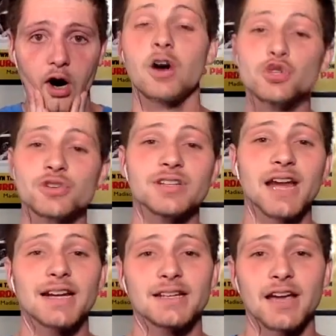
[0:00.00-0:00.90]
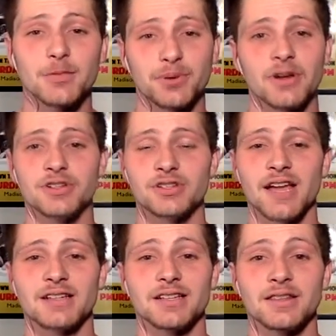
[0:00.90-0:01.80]
The 199th player
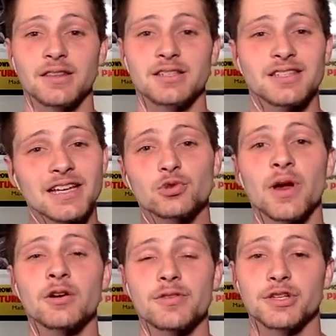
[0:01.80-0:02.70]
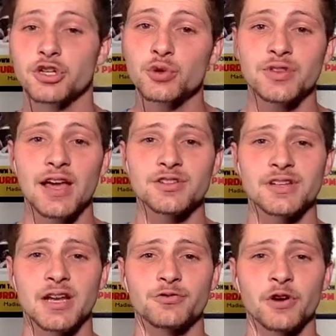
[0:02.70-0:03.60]
selected in the 6th round of the
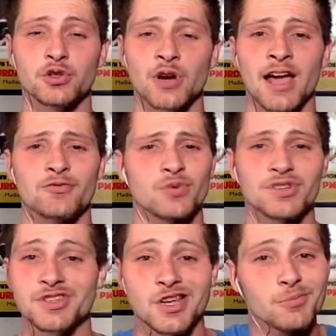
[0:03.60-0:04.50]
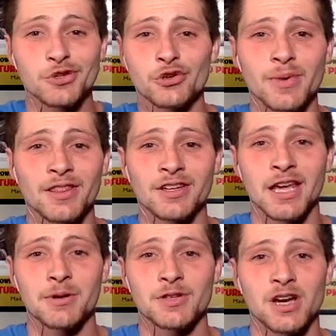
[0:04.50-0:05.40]
2000 NFL Draft was some dude by the
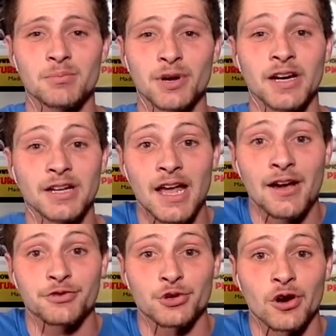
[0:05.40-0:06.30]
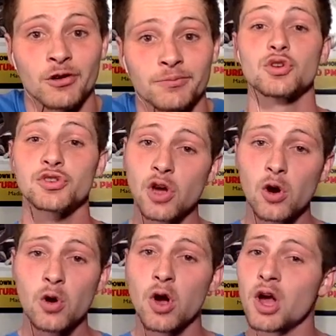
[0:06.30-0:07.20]
name of Tom Brady after all.
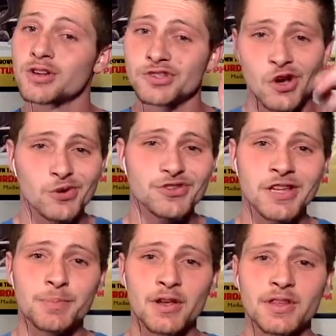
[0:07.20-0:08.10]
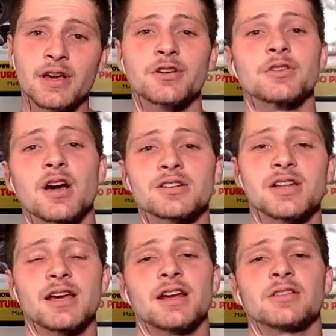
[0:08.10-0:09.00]
So, don't sleep on the underdogs
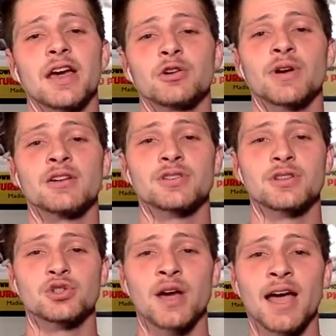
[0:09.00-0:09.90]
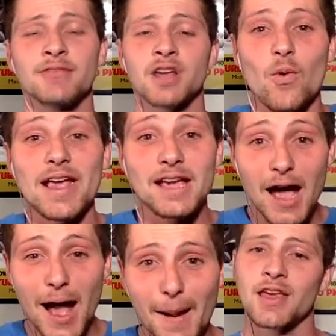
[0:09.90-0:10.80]
taken in later rounds of the draft. Wake
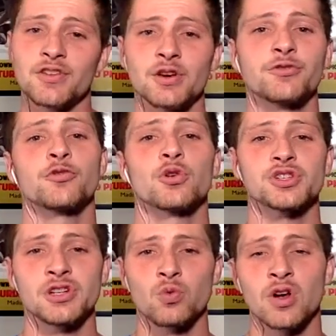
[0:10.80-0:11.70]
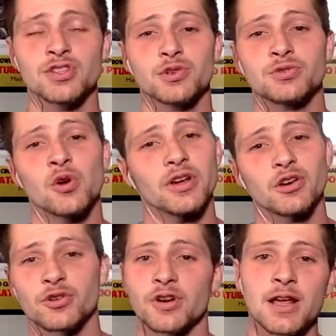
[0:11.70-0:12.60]
up! And the unfortunate ones who don't
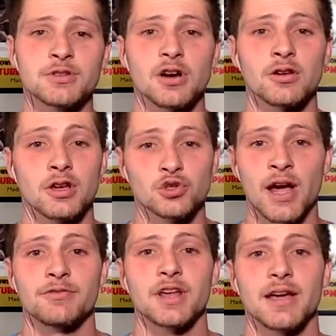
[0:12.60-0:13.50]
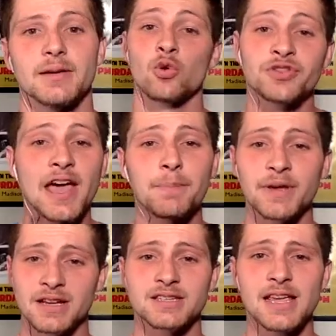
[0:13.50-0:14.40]
hear their names called on draft night. With that
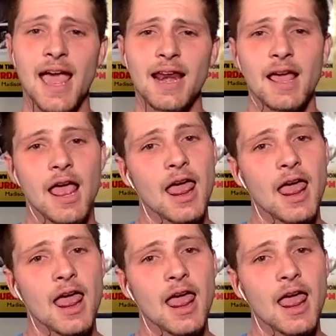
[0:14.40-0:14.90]
being said,